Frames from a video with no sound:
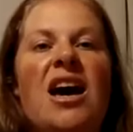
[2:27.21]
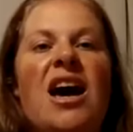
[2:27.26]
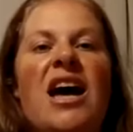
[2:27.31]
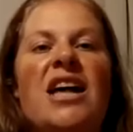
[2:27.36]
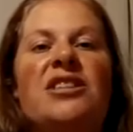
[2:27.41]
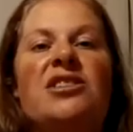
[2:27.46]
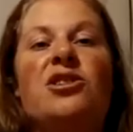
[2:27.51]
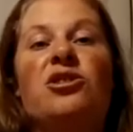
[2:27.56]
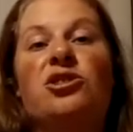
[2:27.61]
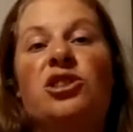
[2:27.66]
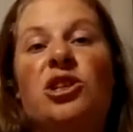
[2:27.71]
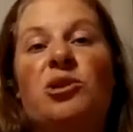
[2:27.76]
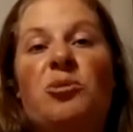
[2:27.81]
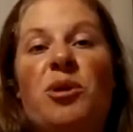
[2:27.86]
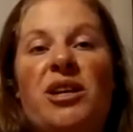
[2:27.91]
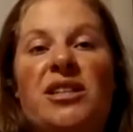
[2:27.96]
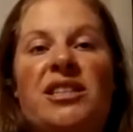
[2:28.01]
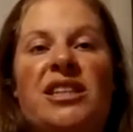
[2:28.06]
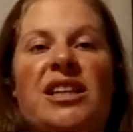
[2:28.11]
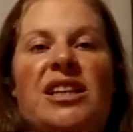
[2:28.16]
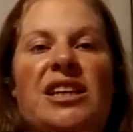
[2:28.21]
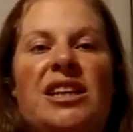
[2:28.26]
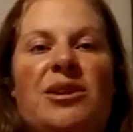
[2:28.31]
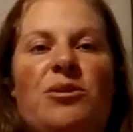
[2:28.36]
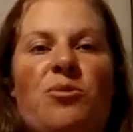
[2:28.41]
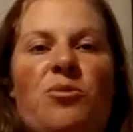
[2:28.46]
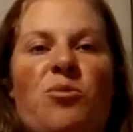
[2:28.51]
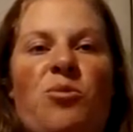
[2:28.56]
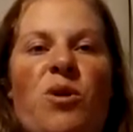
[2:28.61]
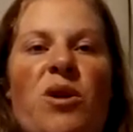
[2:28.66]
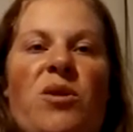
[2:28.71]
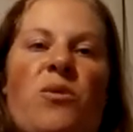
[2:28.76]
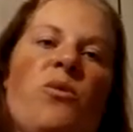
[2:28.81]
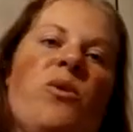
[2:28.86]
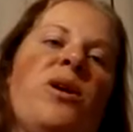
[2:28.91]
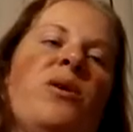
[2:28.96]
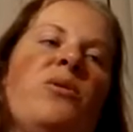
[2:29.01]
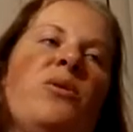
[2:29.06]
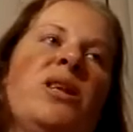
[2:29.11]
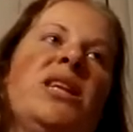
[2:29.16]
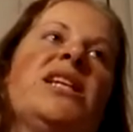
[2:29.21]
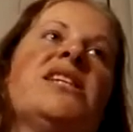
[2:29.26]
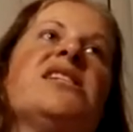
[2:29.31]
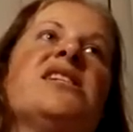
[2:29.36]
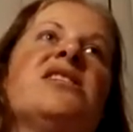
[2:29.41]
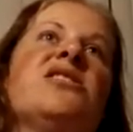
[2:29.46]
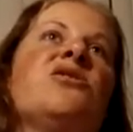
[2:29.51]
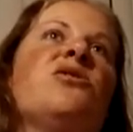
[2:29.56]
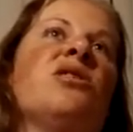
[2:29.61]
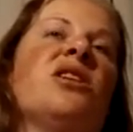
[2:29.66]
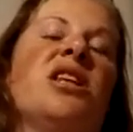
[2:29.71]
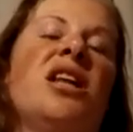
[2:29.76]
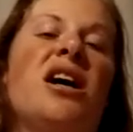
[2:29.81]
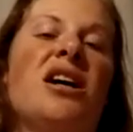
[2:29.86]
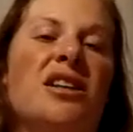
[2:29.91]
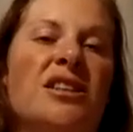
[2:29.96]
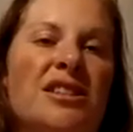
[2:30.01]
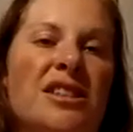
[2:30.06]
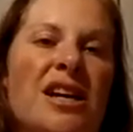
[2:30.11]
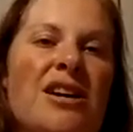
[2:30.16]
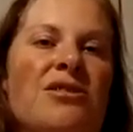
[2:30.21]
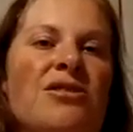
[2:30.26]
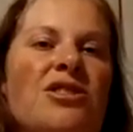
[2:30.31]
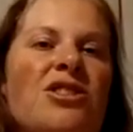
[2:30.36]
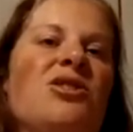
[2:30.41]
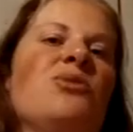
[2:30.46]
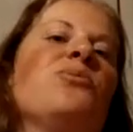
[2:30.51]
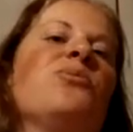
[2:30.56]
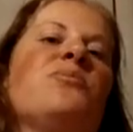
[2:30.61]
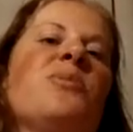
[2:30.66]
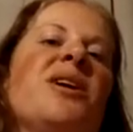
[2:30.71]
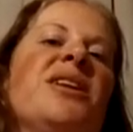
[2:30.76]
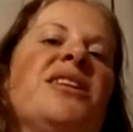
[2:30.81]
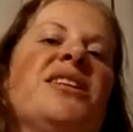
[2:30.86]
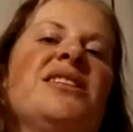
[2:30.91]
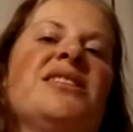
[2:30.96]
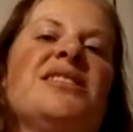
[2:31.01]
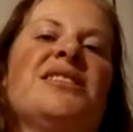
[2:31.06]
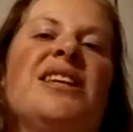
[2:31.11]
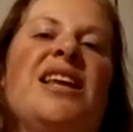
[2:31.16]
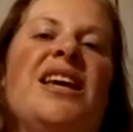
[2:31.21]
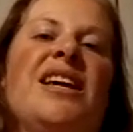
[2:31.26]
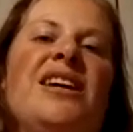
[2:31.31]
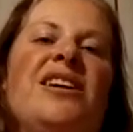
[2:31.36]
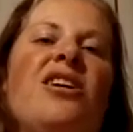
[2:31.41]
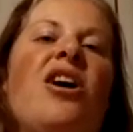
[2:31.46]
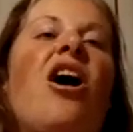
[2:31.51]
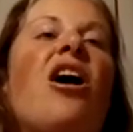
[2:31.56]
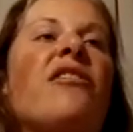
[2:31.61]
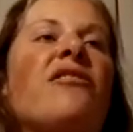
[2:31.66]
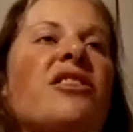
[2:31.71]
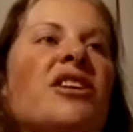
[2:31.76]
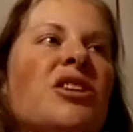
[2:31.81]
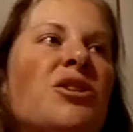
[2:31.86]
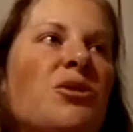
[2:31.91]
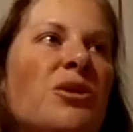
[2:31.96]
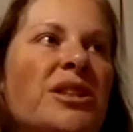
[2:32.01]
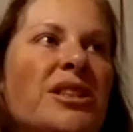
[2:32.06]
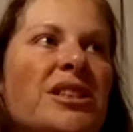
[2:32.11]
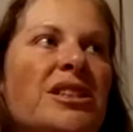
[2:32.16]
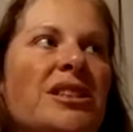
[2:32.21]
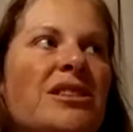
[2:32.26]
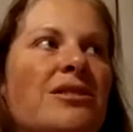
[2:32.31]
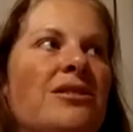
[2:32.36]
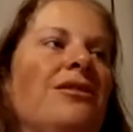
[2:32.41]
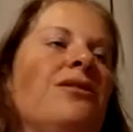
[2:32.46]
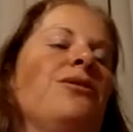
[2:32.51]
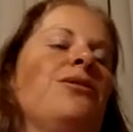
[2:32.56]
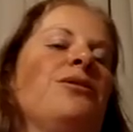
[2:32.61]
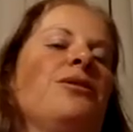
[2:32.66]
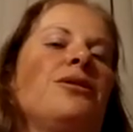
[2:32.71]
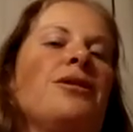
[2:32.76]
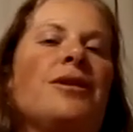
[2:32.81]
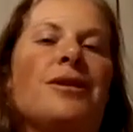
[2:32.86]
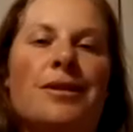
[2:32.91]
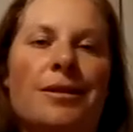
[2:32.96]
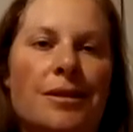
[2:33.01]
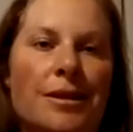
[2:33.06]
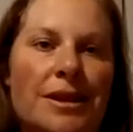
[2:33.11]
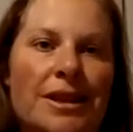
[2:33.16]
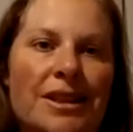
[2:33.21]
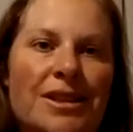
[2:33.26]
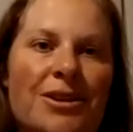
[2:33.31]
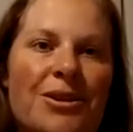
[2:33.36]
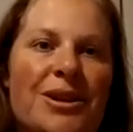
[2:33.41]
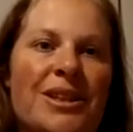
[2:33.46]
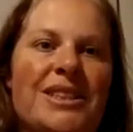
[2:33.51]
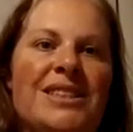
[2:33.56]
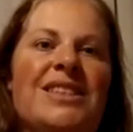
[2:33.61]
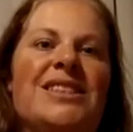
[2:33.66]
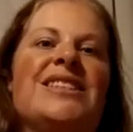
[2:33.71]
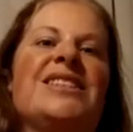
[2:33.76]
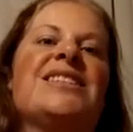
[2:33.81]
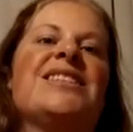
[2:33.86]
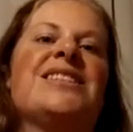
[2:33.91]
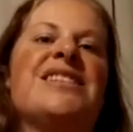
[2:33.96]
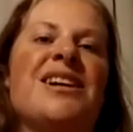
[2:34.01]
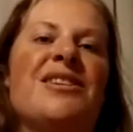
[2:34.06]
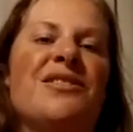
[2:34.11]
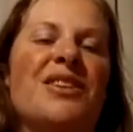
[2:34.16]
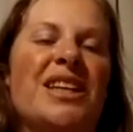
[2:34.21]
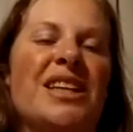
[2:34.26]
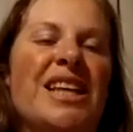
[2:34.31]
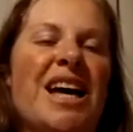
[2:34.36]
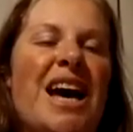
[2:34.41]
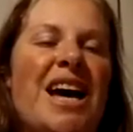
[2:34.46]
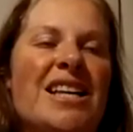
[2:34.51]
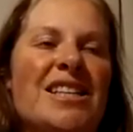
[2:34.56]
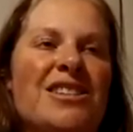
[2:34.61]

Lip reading: And so she basically, when we would listen to the lung sounds, she would make these like coughing noises or little gurgling noises and stuff like that.